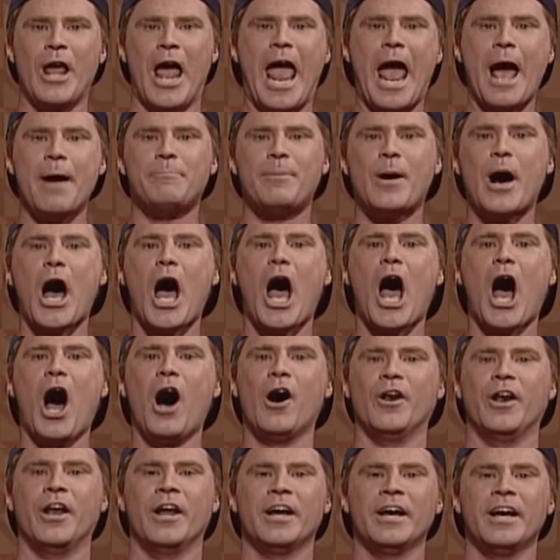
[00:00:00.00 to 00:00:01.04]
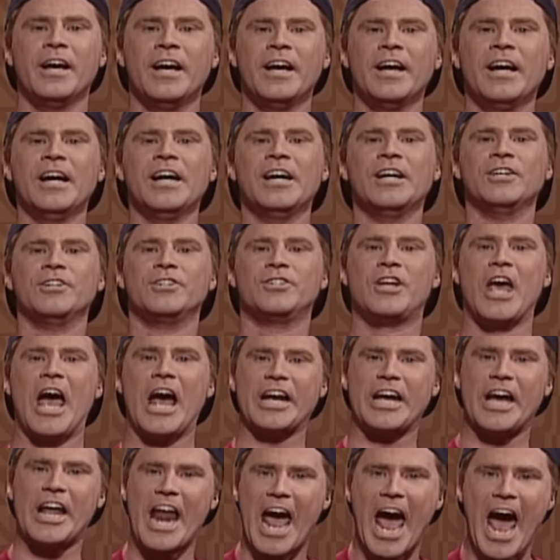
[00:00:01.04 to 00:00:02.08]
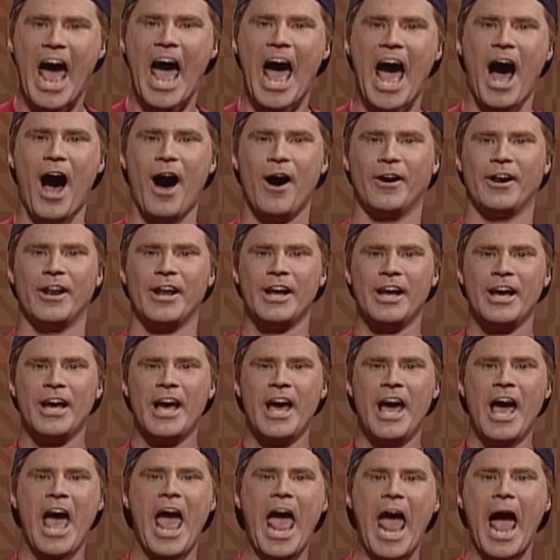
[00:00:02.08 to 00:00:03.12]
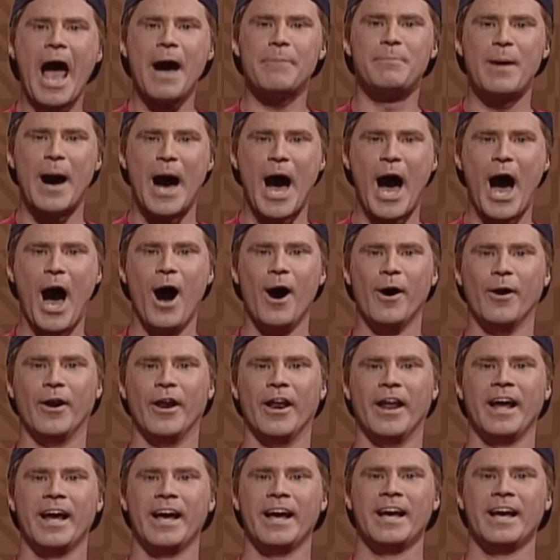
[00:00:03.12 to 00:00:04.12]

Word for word: Hambone! Check it out! Hambone!